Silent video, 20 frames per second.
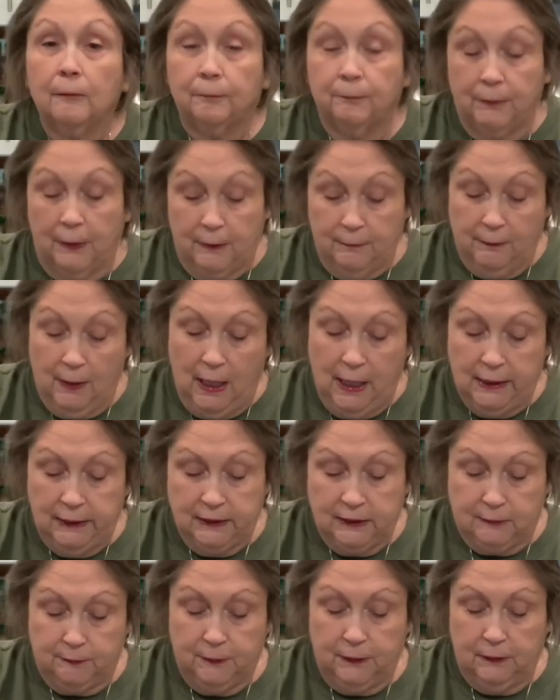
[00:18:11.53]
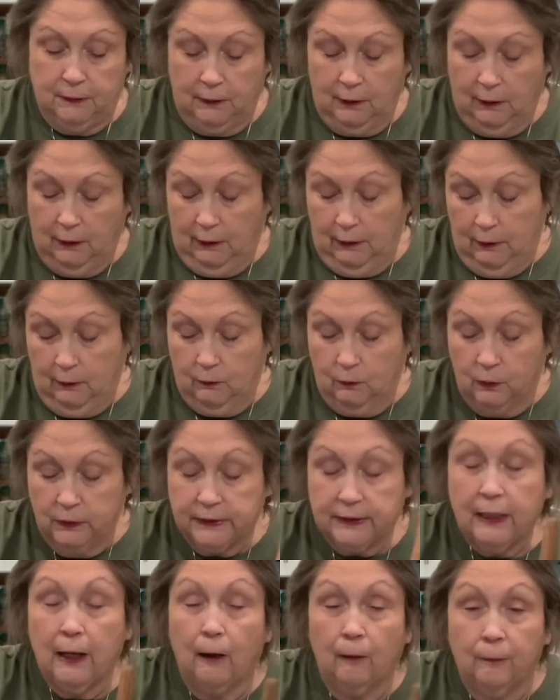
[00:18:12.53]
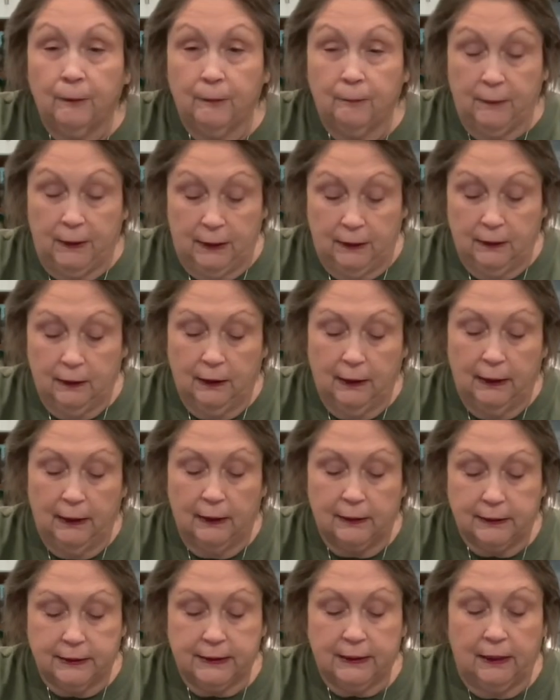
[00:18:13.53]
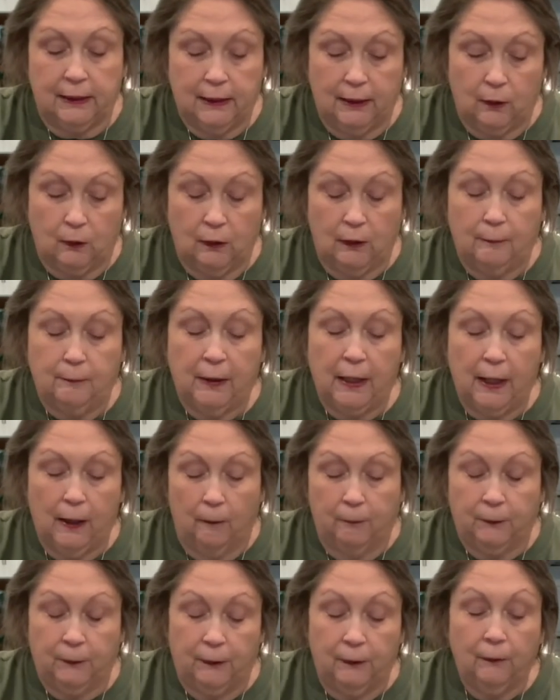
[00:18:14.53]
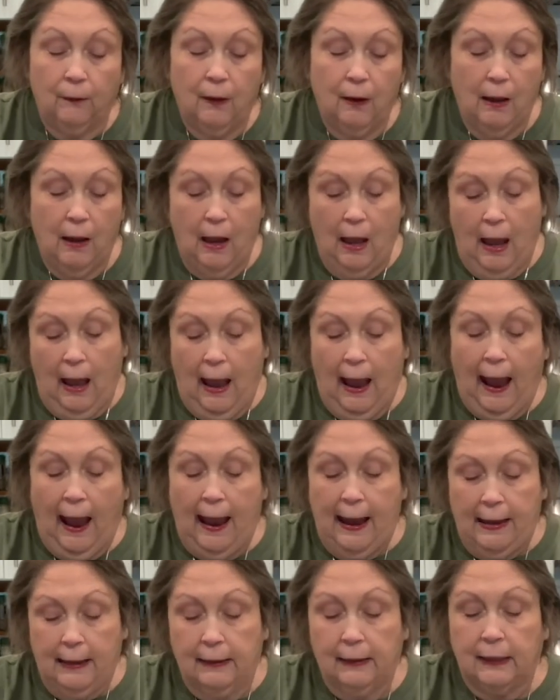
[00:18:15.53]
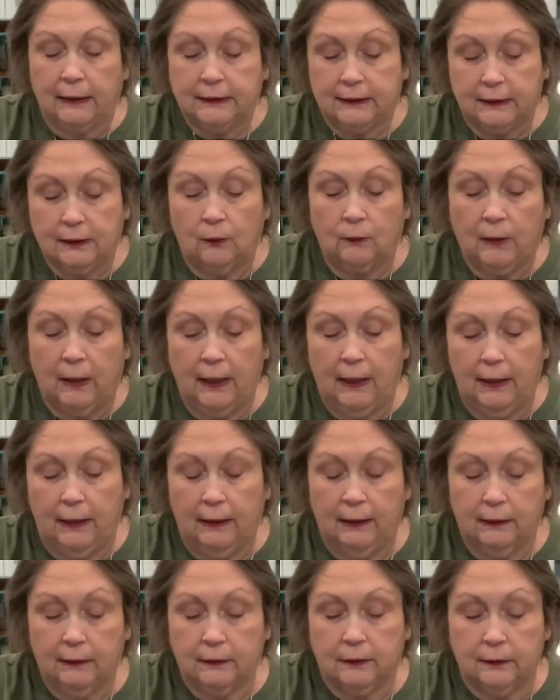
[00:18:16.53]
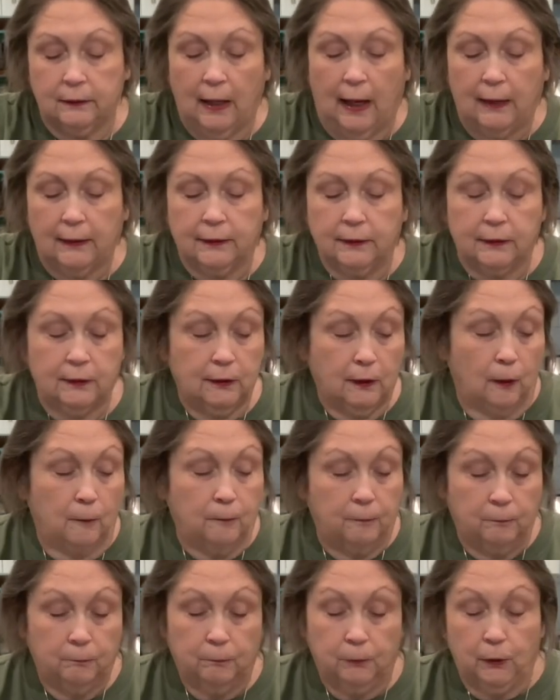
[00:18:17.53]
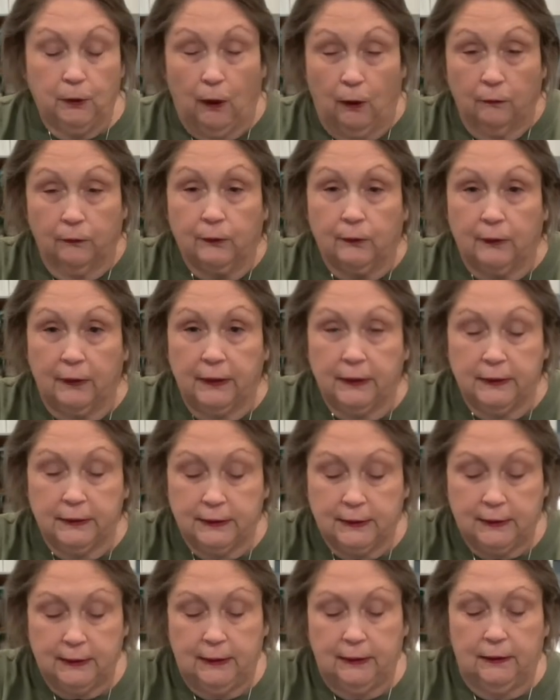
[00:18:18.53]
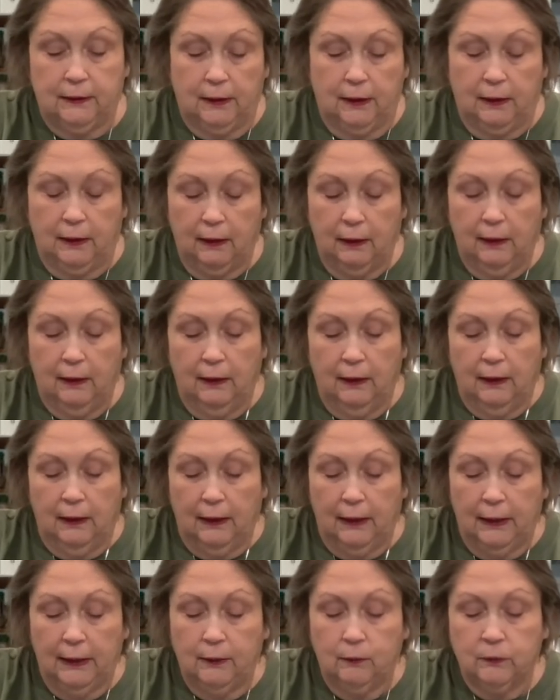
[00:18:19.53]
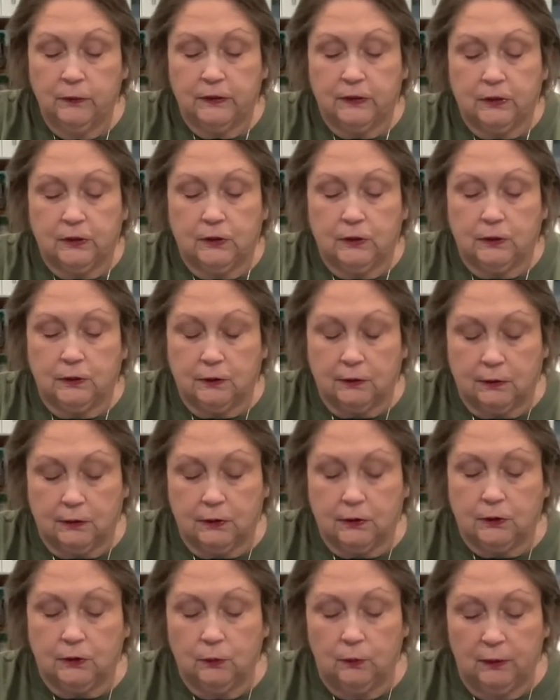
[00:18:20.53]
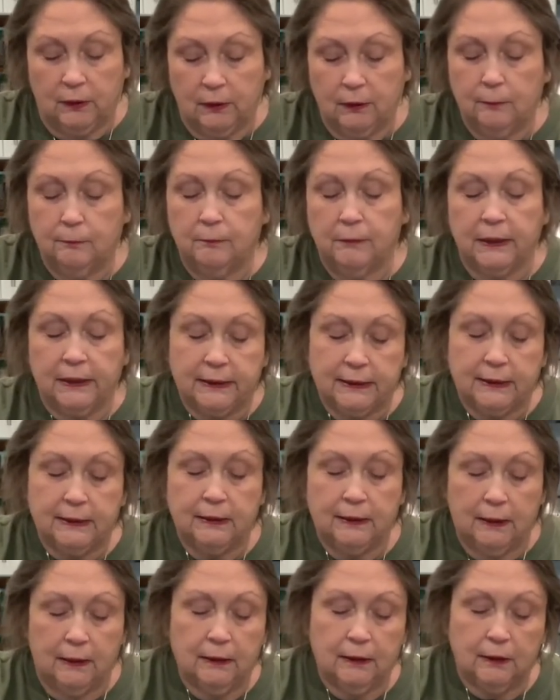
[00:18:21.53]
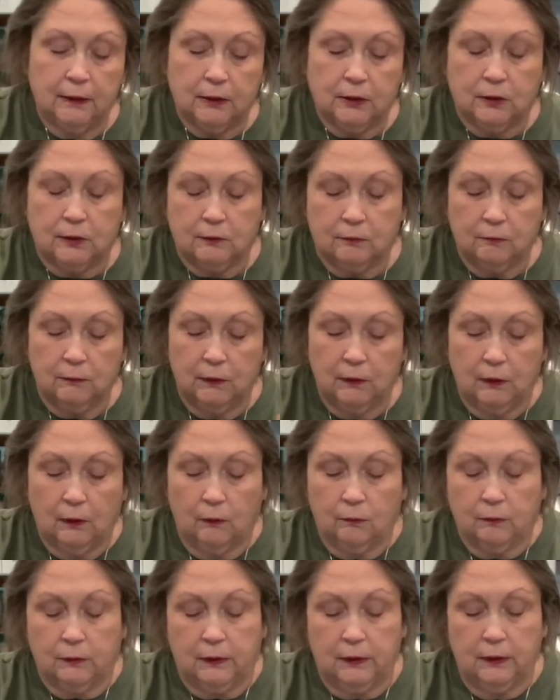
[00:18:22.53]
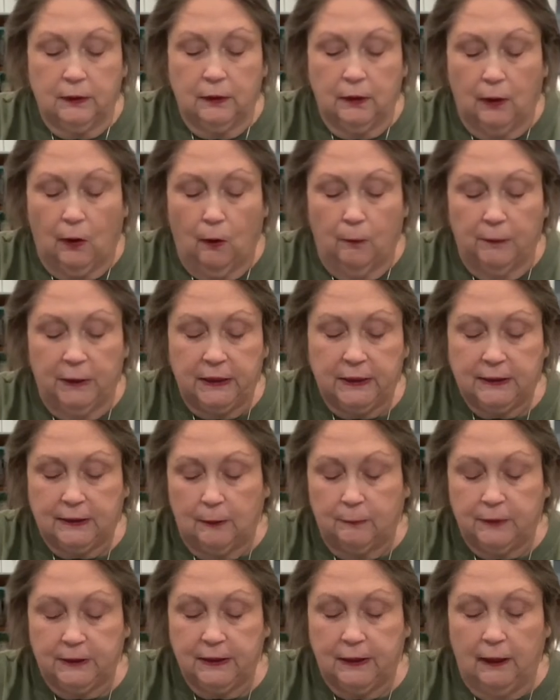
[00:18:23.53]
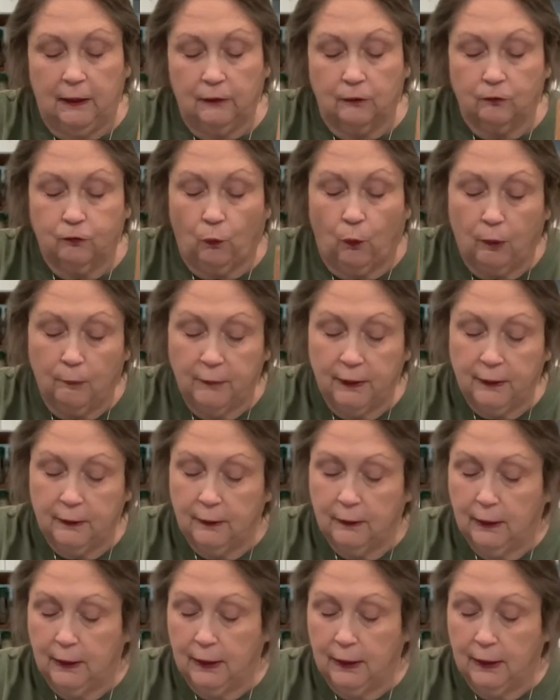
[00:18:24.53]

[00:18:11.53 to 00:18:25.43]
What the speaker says: But my husband was helping me. He said, "Here, let me help you." And I said, "Okay." And I, put all the ingredients in, and he was doing the mixing and the, getting it all mixed up together for me.